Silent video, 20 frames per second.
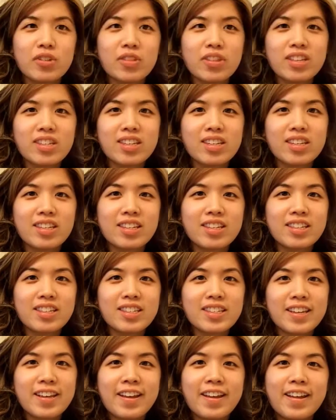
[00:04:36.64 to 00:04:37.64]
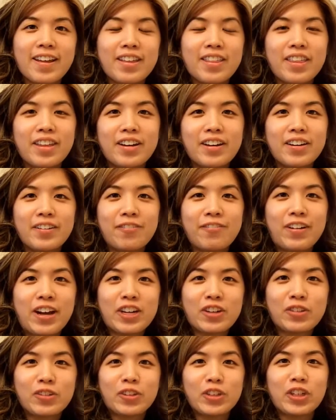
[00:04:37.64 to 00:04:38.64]
So this is the
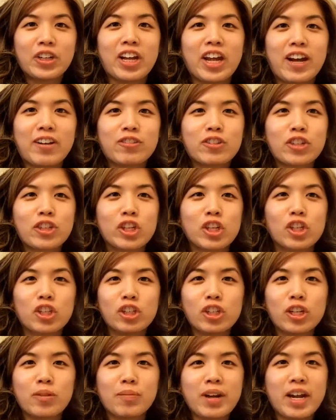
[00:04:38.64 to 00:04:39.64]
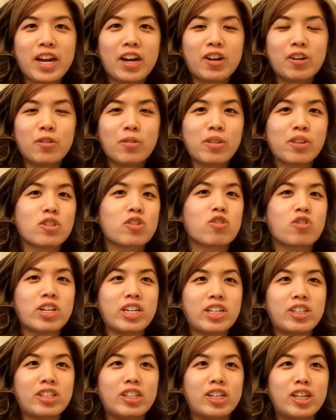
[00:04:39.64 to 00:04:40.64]
final look after curling my hair with a
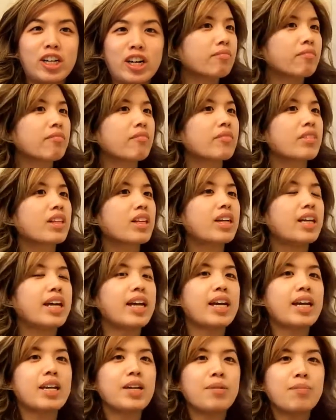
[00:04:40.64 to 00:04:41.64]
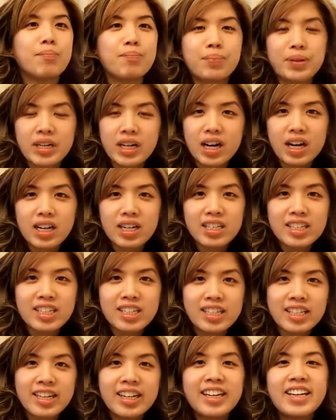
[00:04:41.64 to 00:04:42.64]
straightener. And
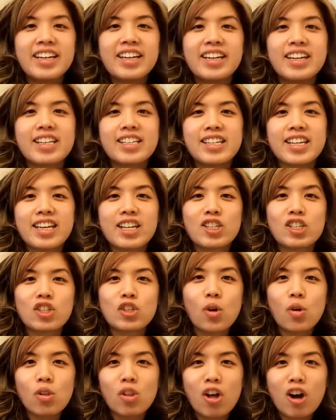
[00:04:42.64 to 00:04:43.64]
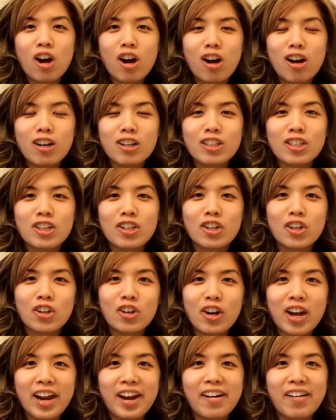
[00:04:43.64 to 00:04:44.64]
because it takes so long to
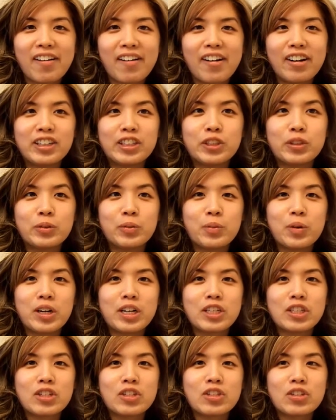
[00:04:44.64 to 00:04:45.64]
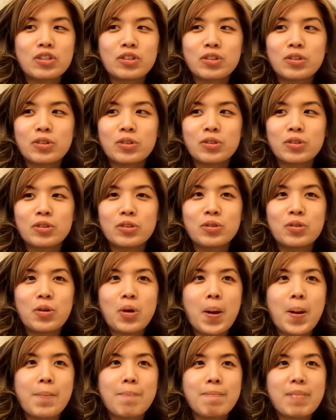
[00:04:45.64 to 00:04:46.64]
curl hair, you want to
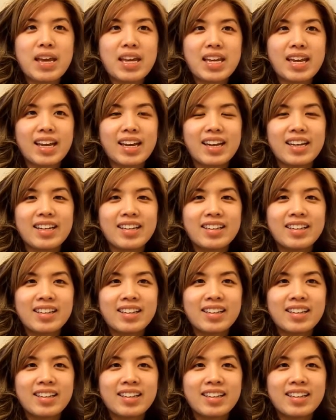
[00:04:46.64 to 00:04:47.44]
make it